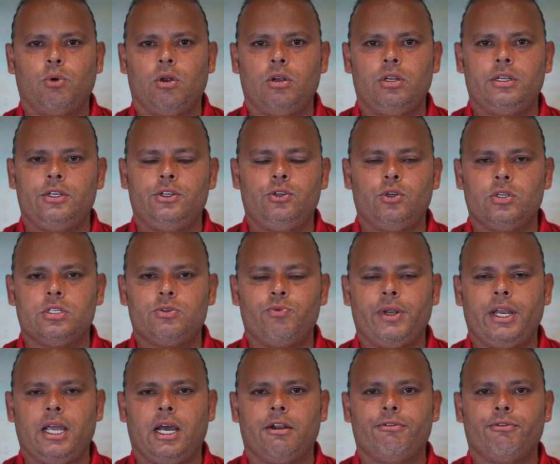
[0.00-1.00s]
ball, you, it's
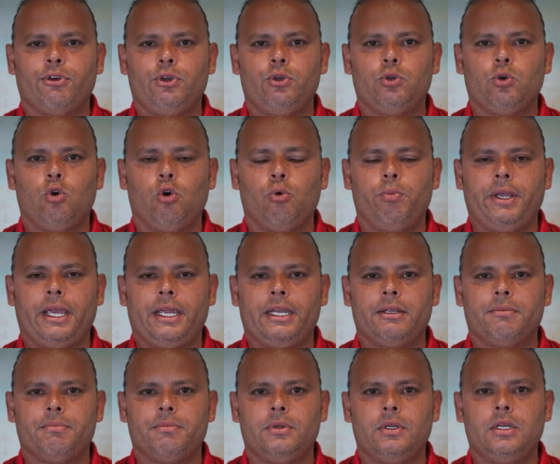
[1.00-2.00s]
very hard for you to go behind
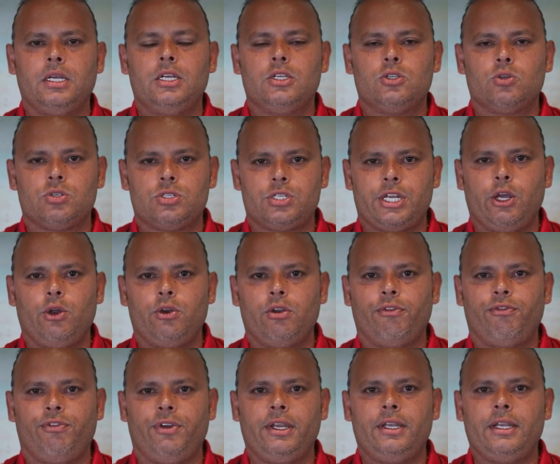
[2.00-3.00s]
him. So stay on your
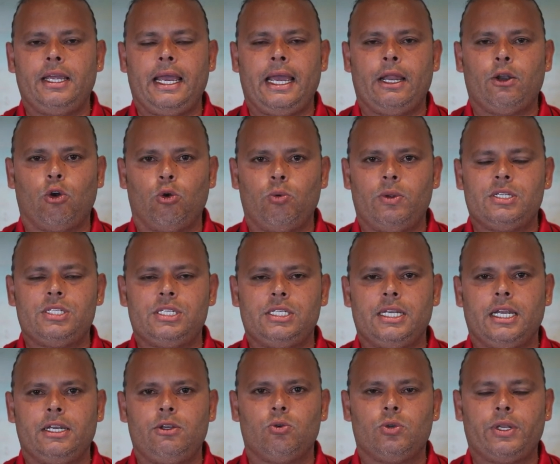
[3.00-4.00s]
feet and always see
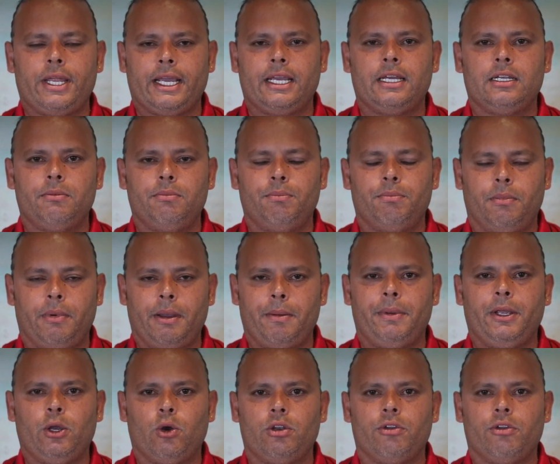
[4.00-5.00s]
that you tackle by being